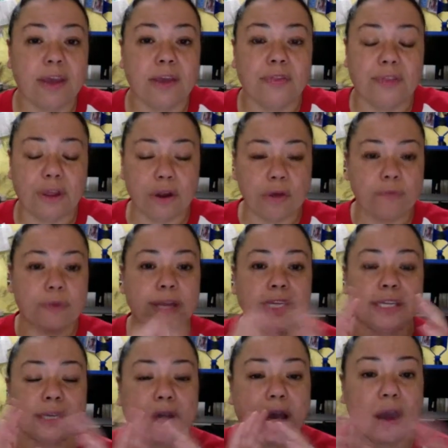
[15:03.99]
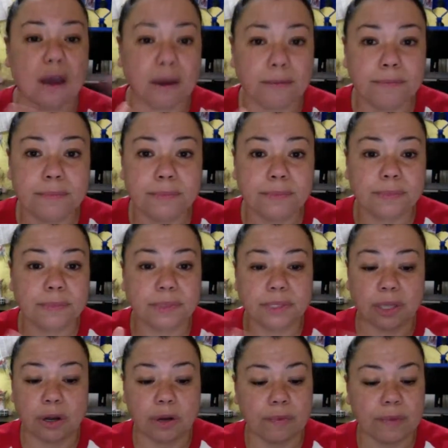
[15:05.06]
They already come.
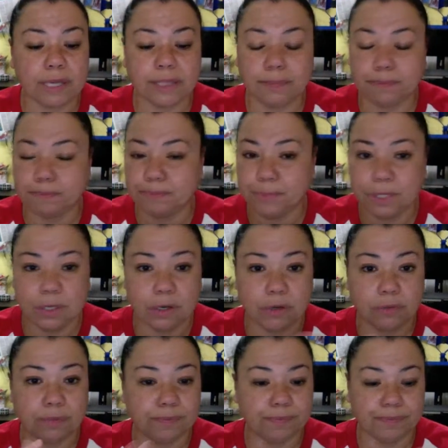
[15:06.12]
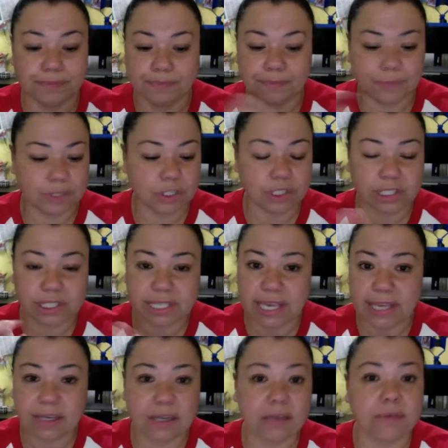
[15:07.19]
They're already, you just
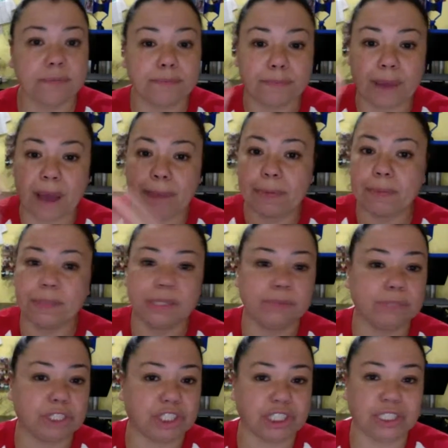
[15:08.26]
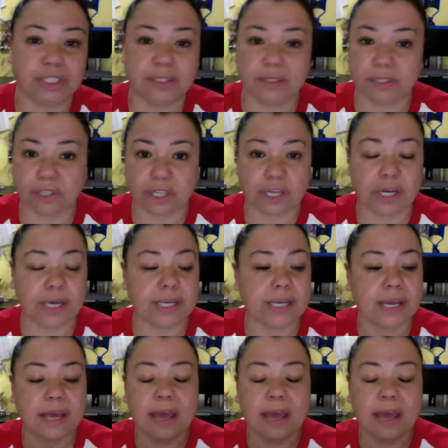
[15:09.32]
take them, pop them in the machine. They're good.